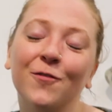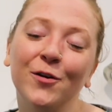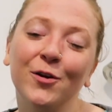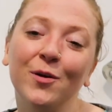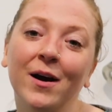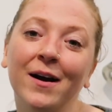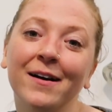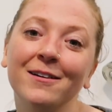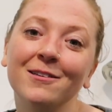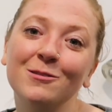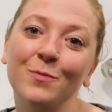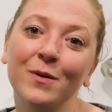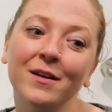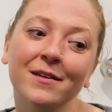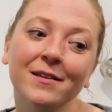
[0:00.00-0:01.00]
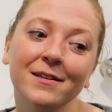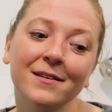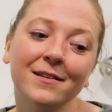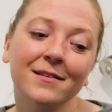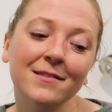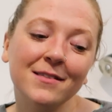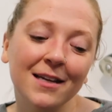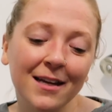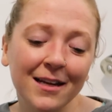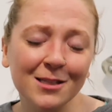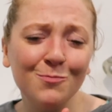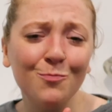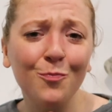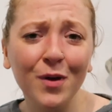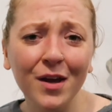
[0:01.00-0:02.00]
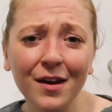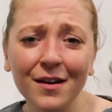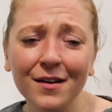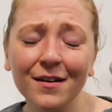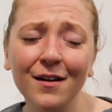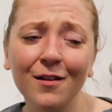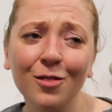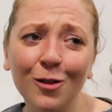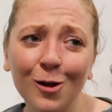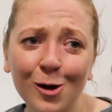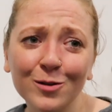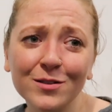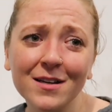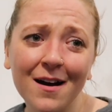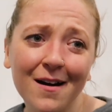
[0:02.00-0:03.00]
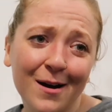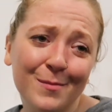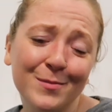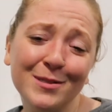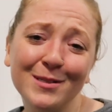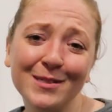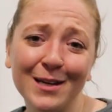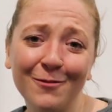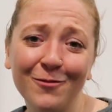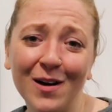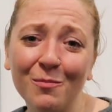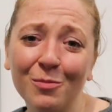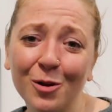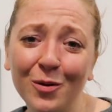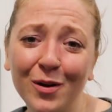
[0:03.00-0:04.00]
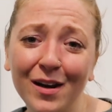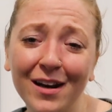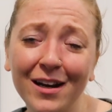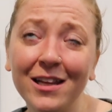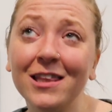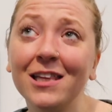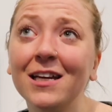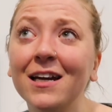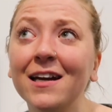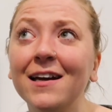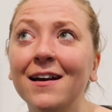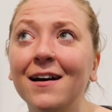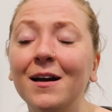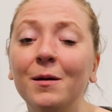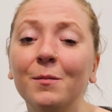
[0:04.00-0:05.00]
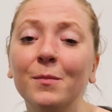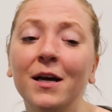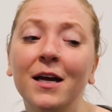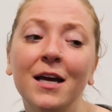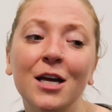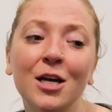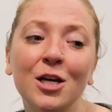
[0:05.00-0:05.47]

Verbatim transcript: for you guys because it has been a long time since I've uploaded anything and I am